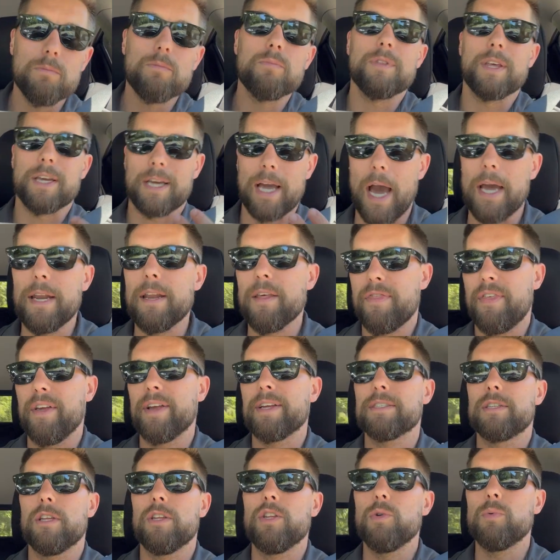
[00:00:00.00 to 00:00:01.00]
the kind of
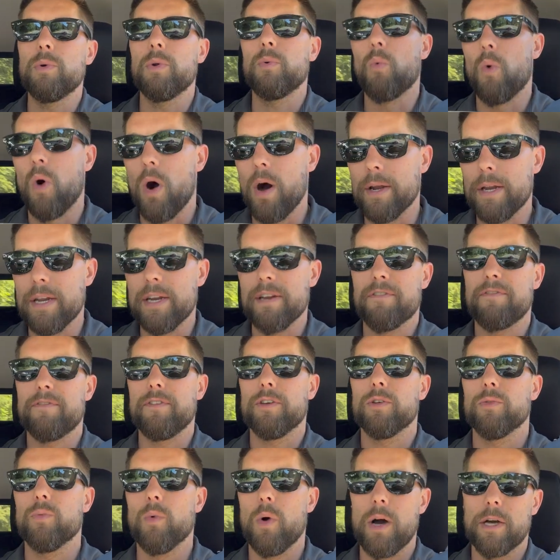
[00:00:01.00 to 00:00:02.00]
things that you would want in a
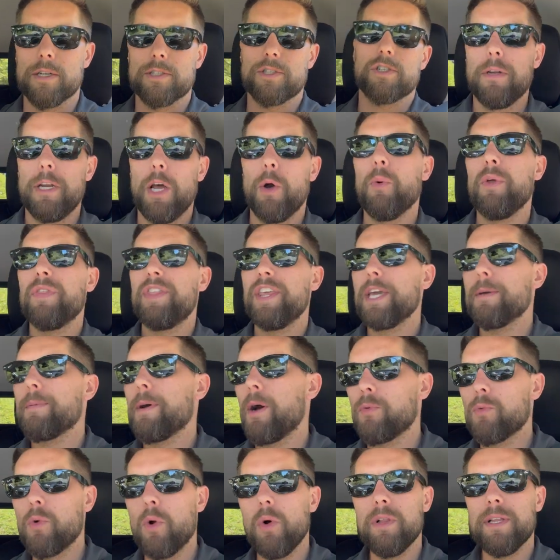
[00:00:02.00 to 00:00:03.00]
field watch. Now, one thing
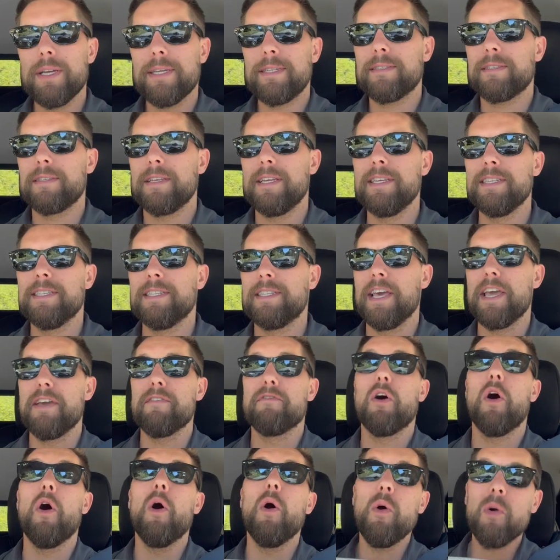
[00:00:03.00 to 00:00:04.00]
about Rolex is
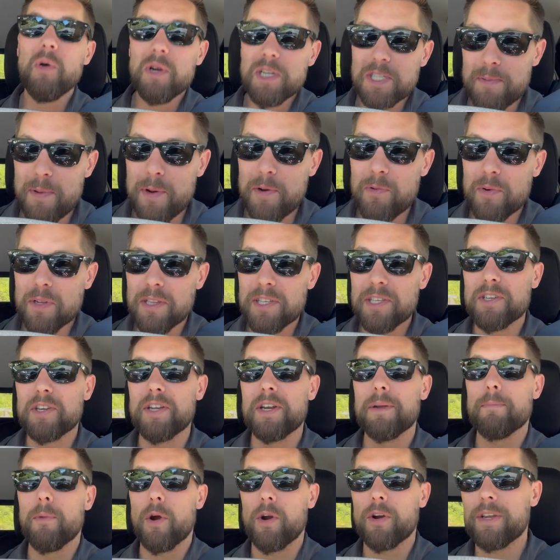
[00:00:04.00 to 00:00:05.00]
they've always been really good
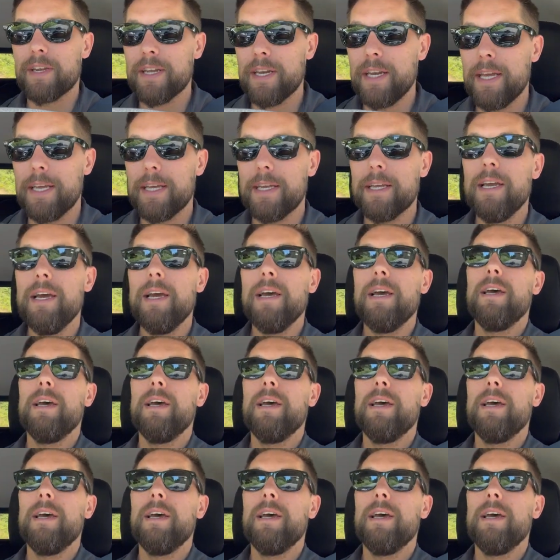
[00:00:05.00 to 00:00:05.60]
at marketing.